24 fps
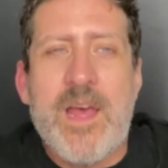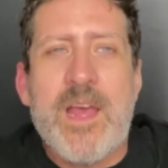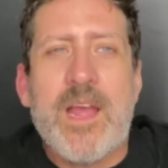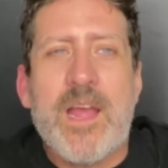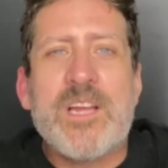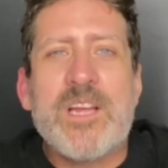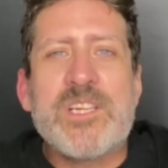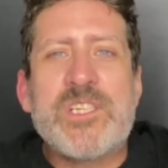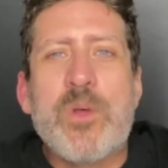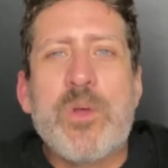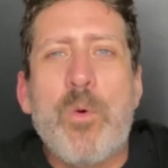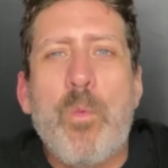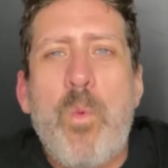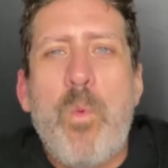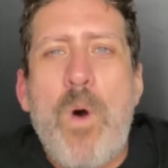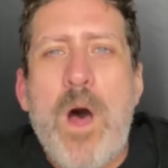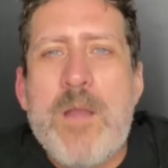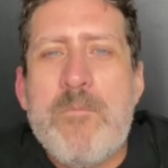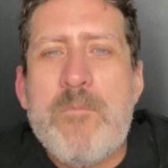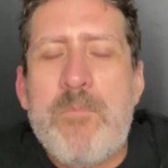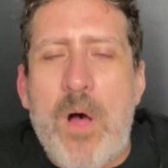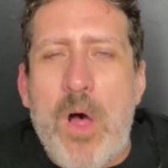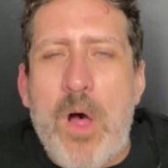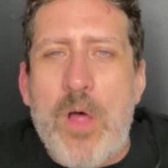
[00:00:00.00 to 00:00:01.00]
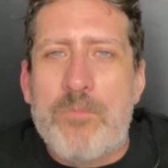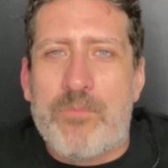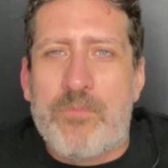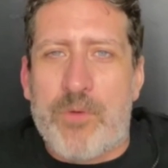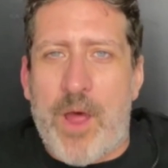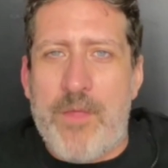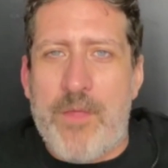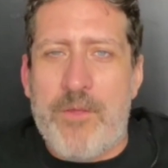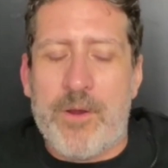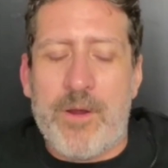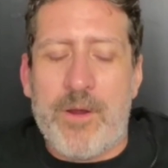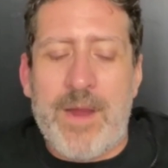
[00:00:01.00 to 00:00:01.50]
because the one bald
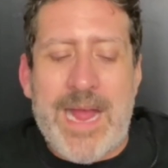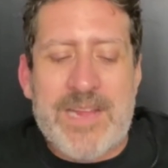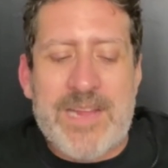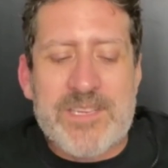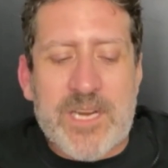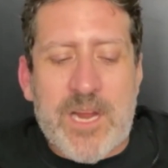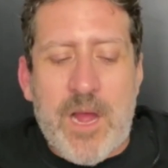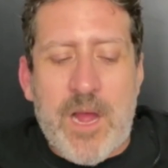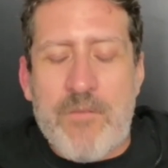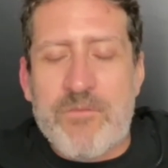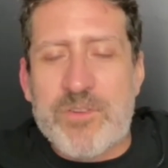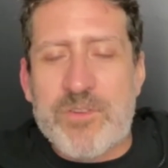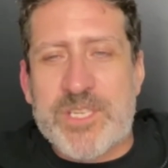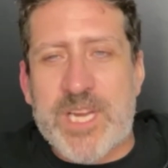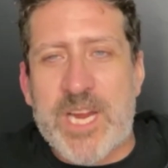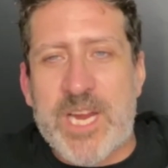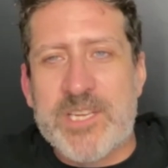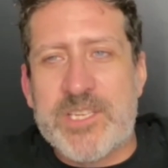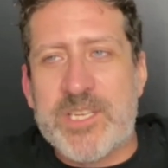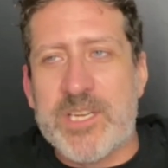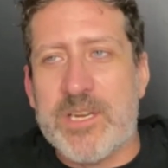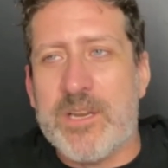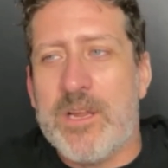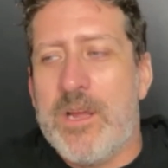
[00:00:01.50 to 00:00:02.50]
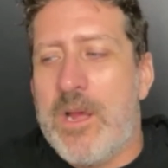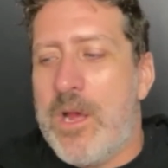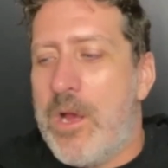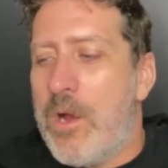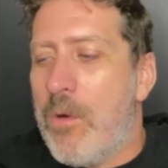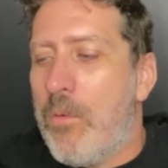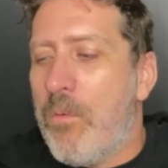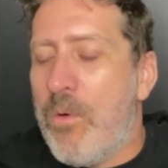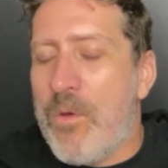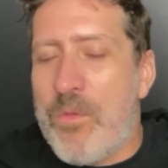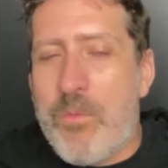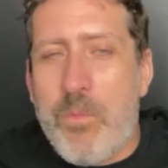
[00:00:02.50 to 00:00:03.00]
brother has a conversation
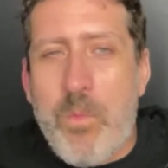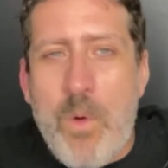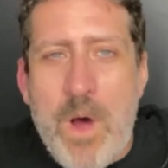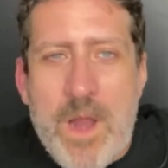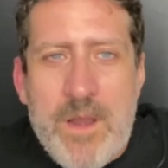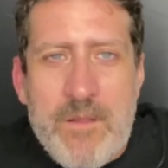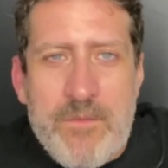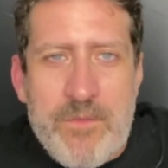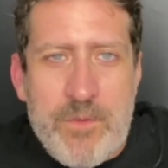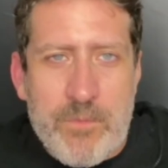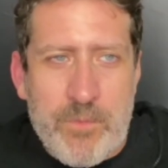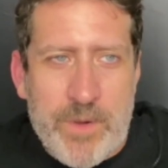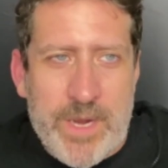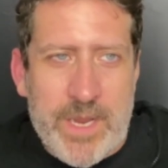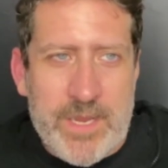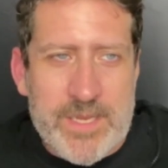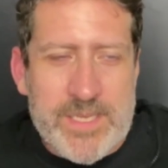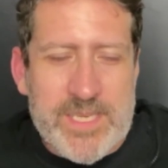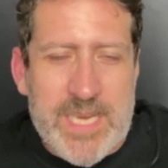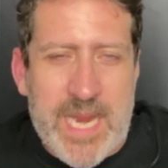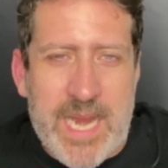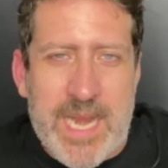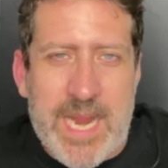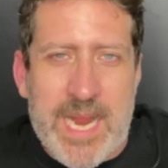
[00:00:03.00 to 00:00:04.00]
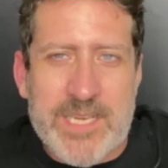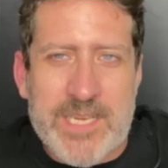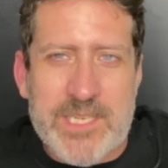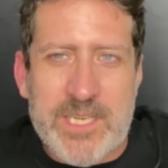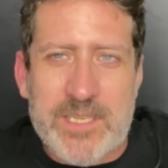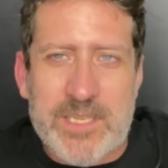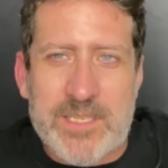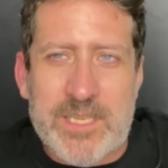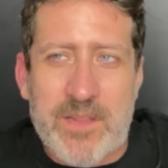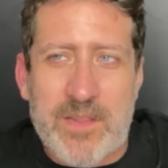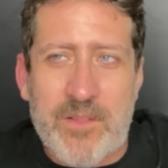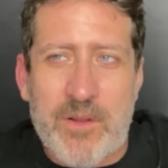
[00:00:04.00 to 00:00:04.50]
with one of the real estate
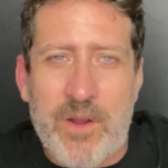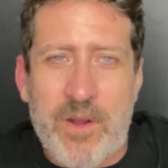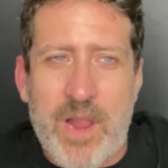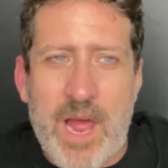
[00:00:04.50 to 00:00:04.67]
agents, and